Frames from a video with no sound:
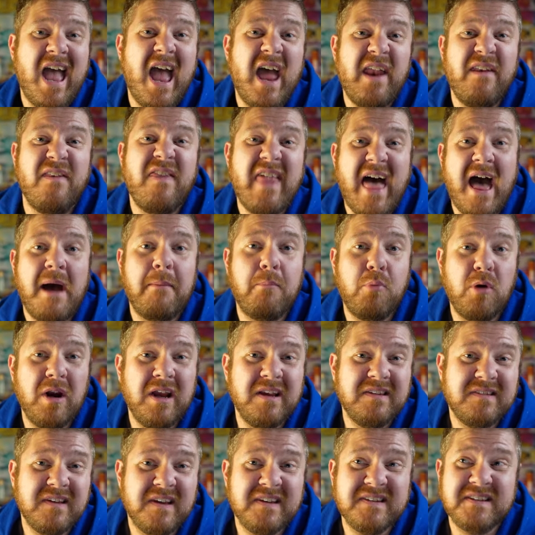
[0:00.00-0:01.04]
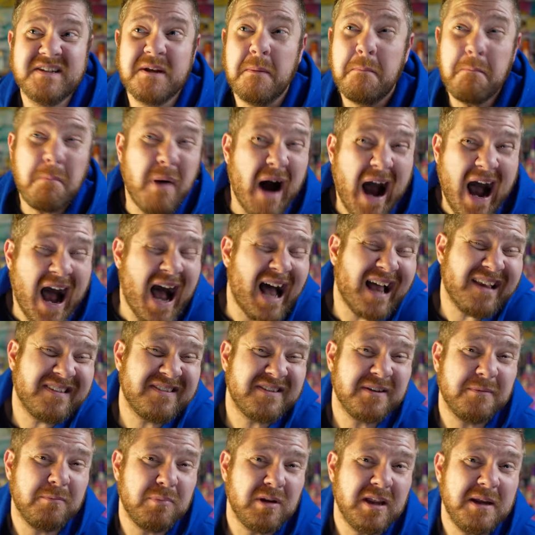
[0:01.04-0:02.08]
And that brings us to
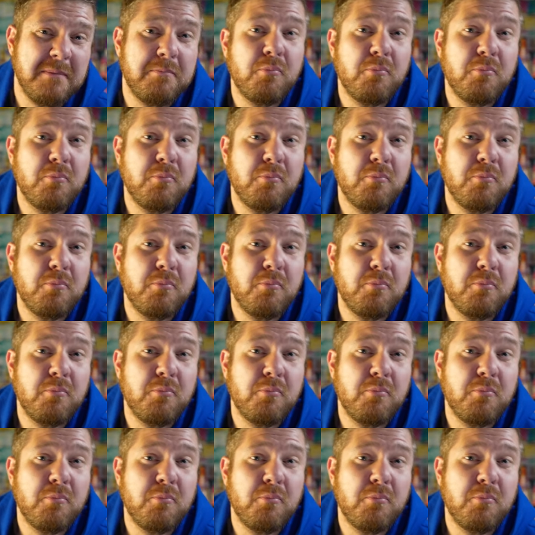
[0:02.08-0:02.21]
possibly,